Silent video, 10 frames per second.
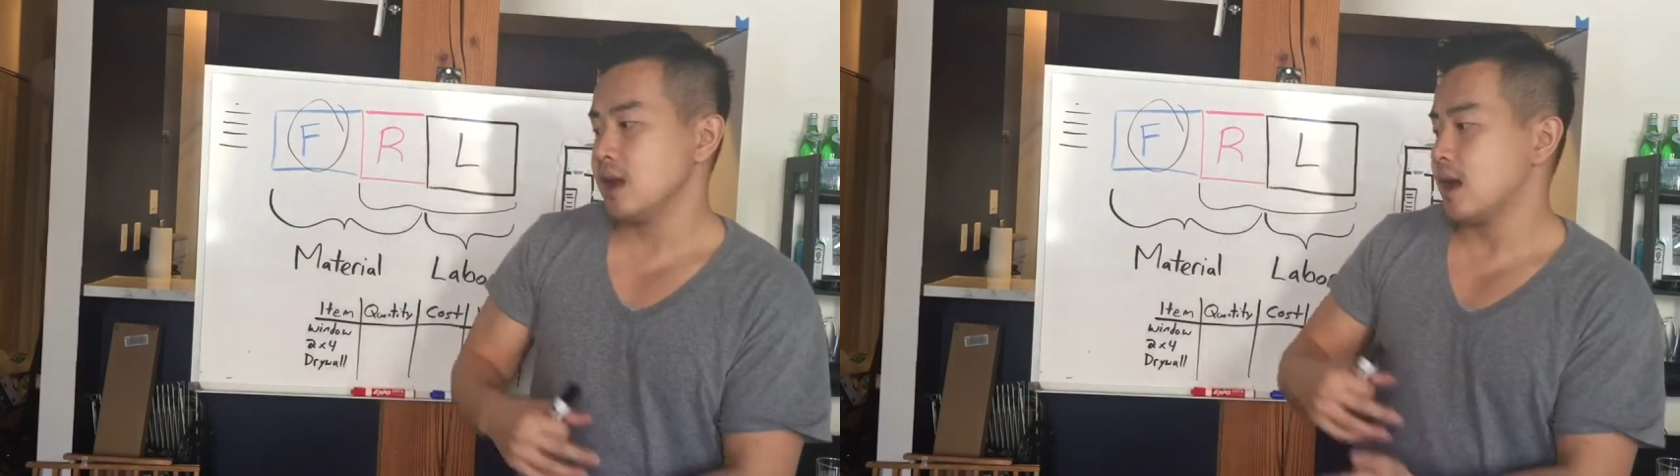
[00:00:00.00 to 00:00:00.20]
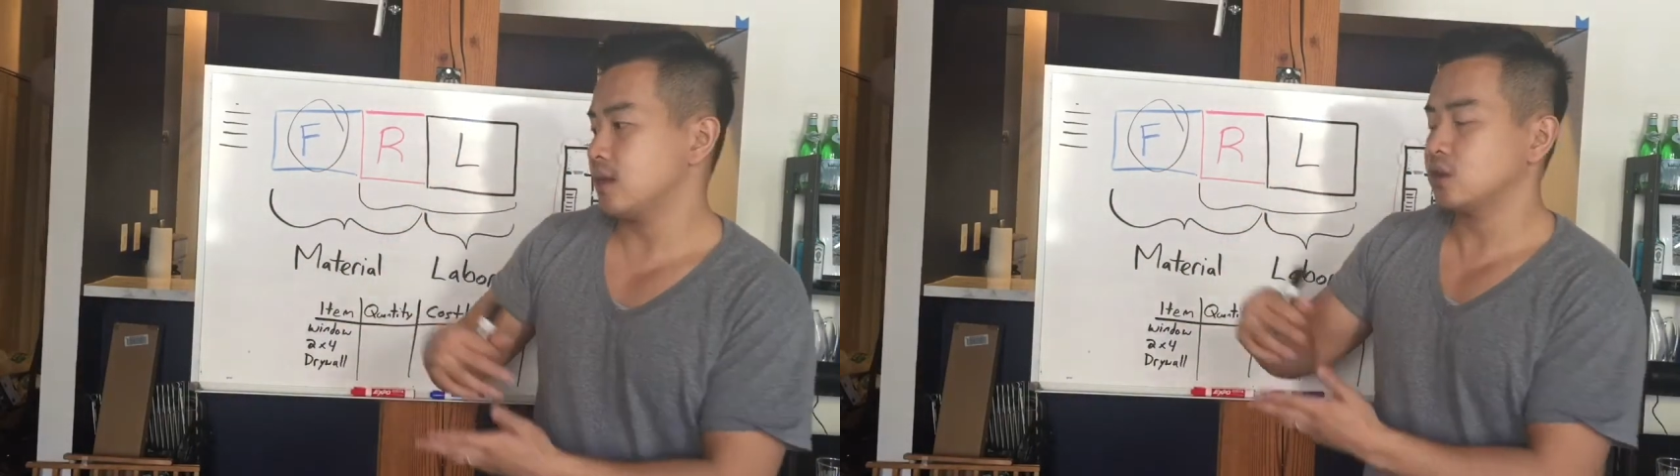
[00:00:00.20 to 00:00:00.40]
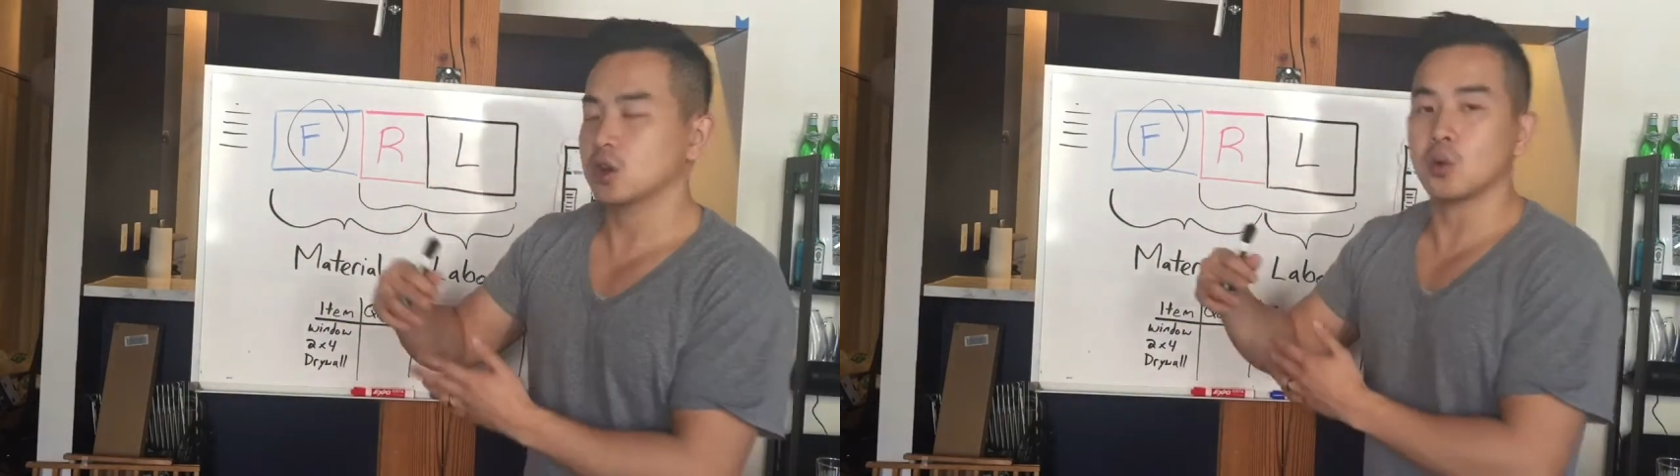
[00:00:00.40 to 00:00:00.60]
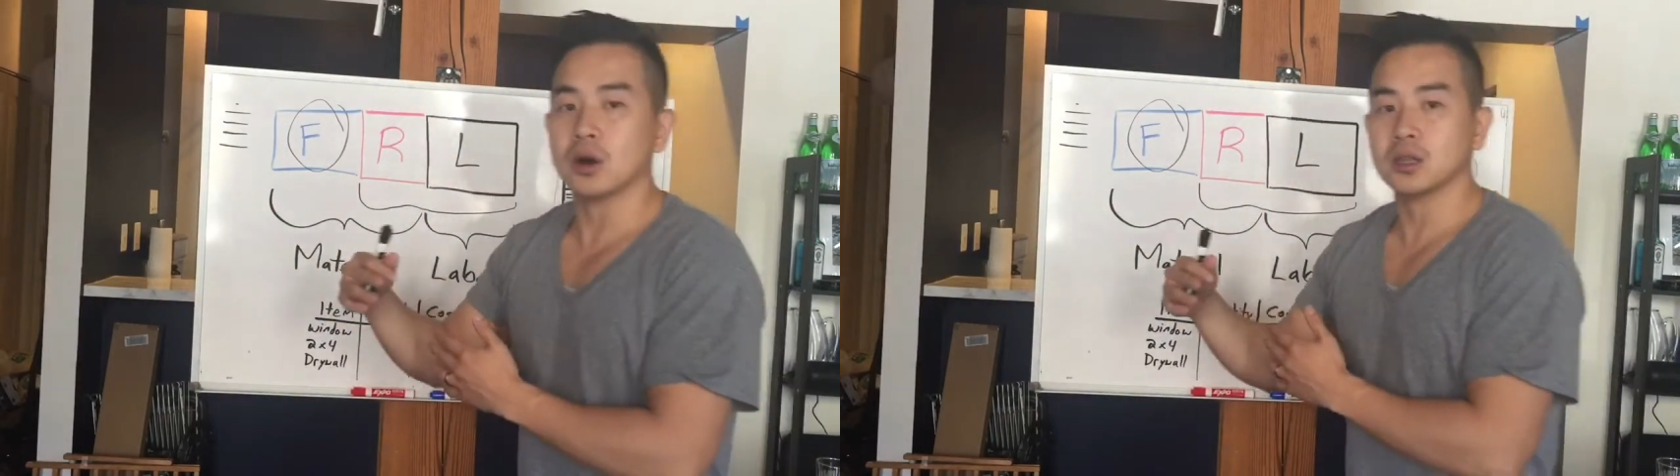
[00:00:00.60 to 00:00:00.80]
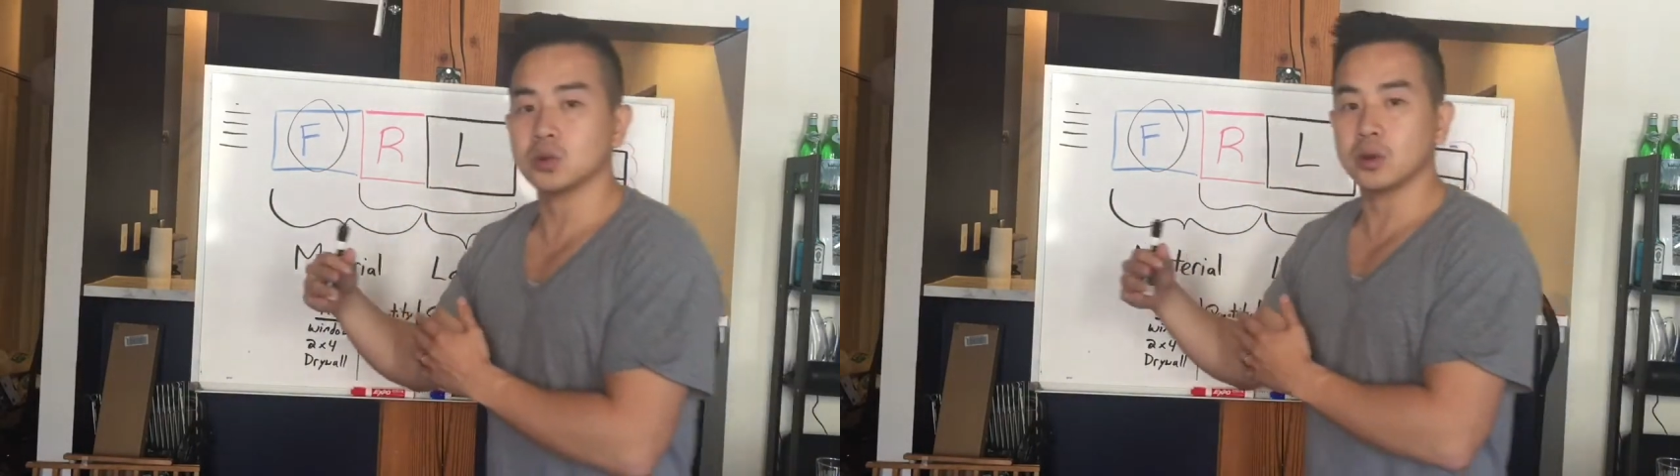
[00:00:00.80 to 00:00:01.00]
And then you're gonna
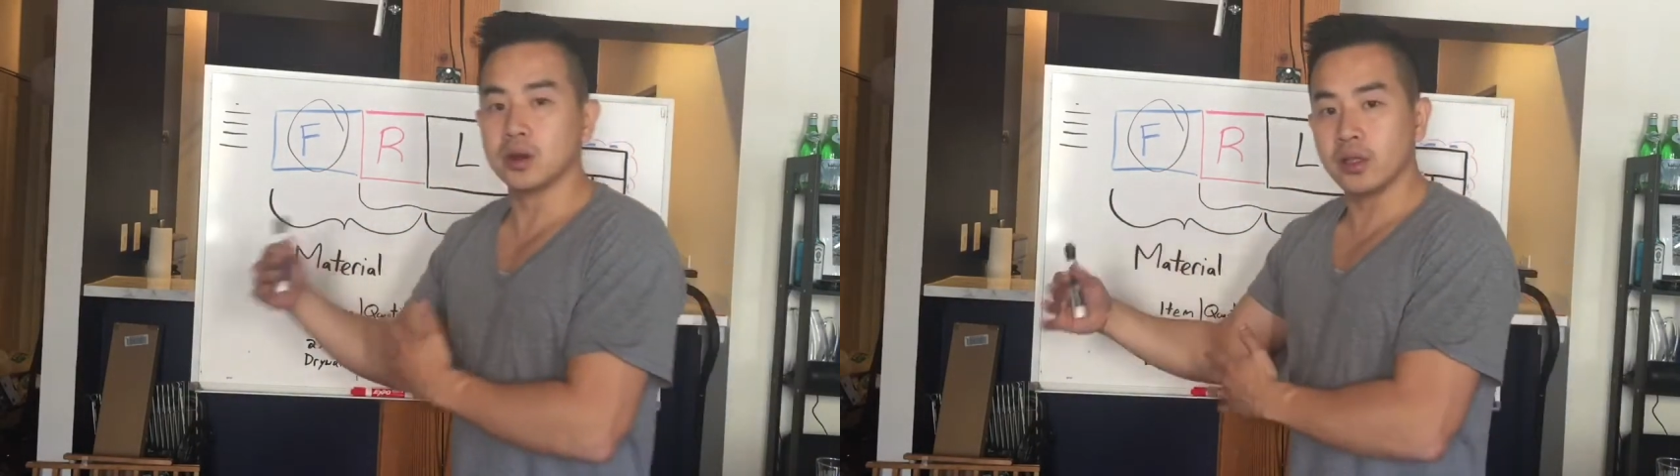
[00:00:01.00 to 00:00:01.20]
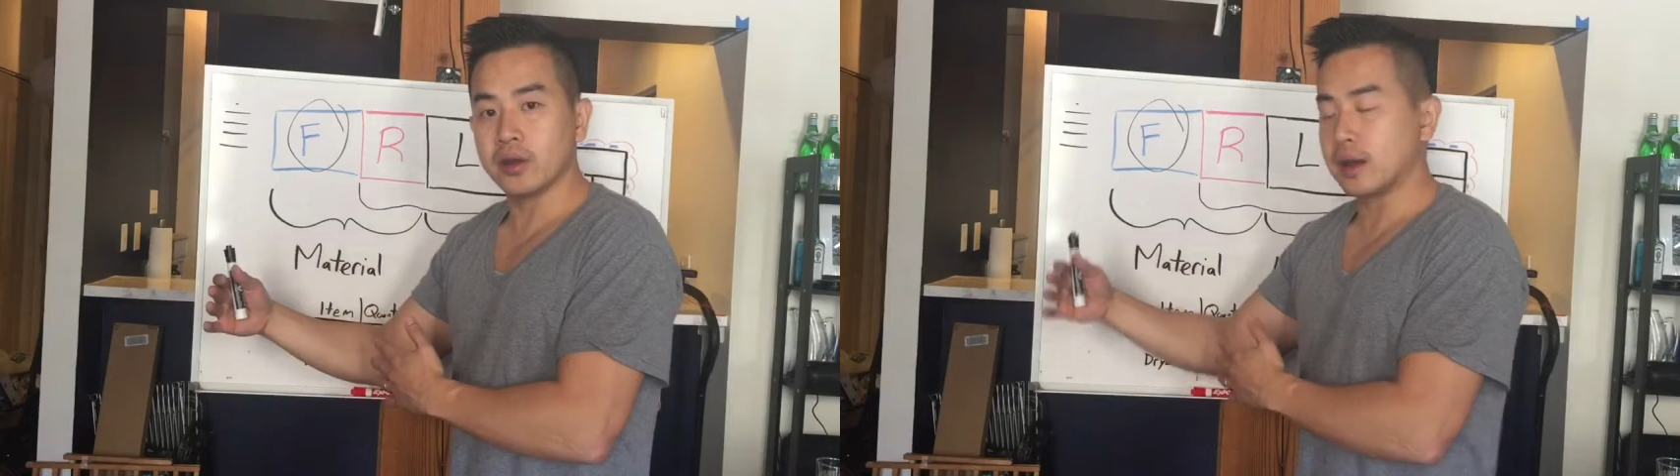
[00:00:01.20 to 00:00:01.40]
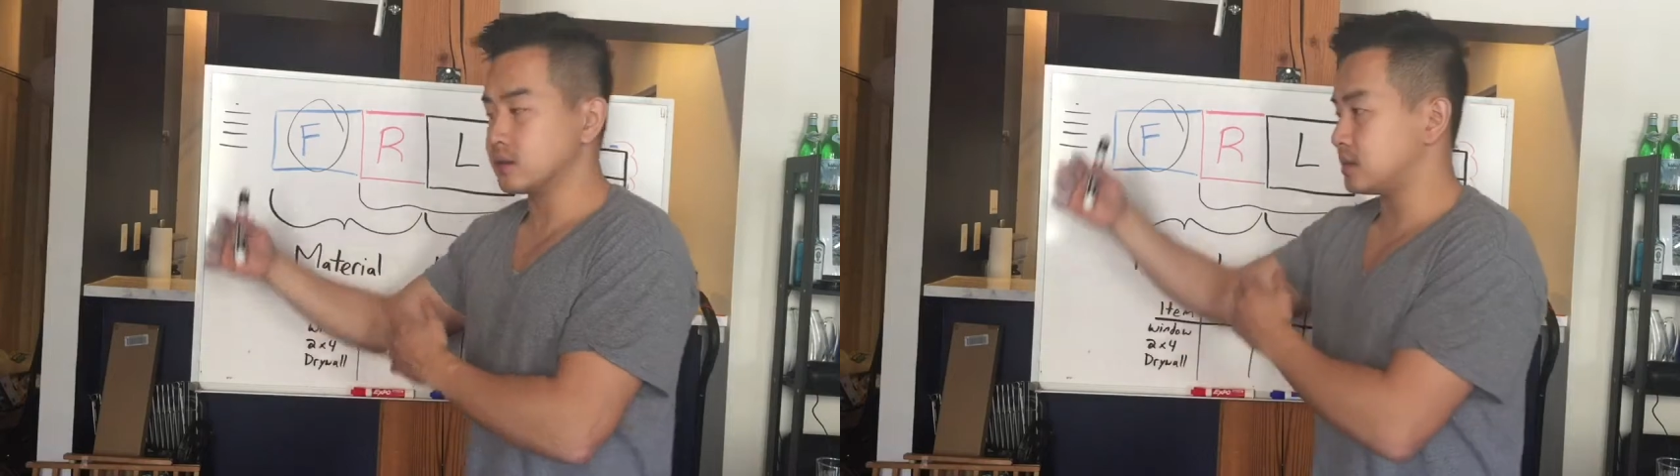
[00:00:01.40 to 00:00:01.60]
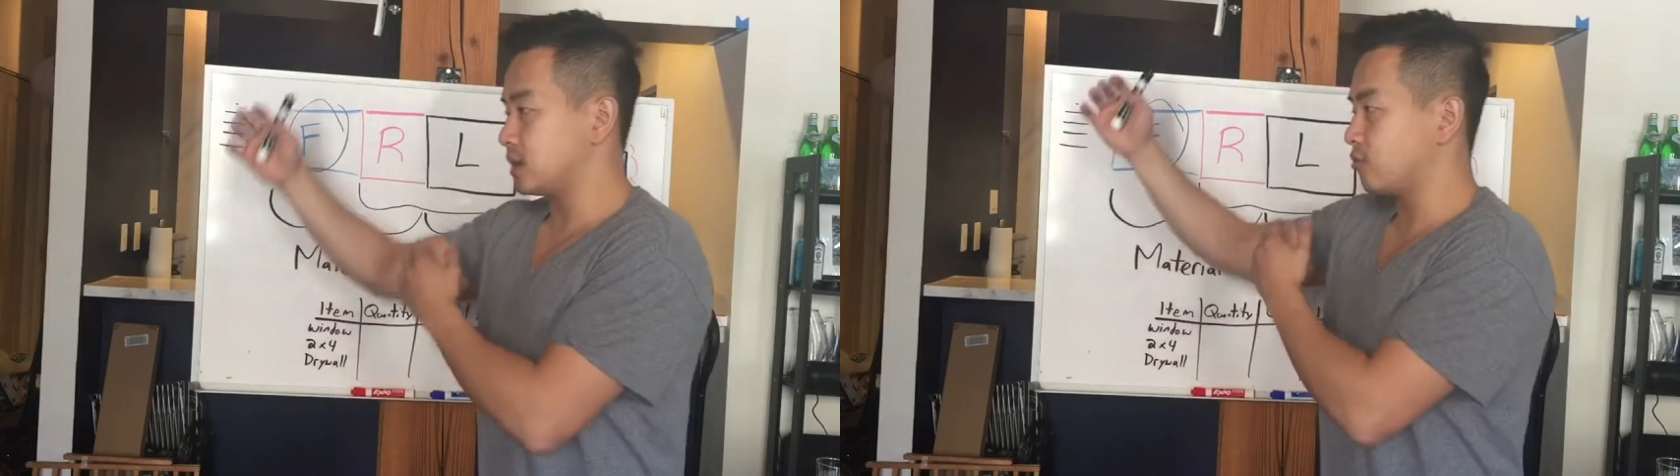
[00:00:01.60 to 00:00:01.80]
walk into another house and say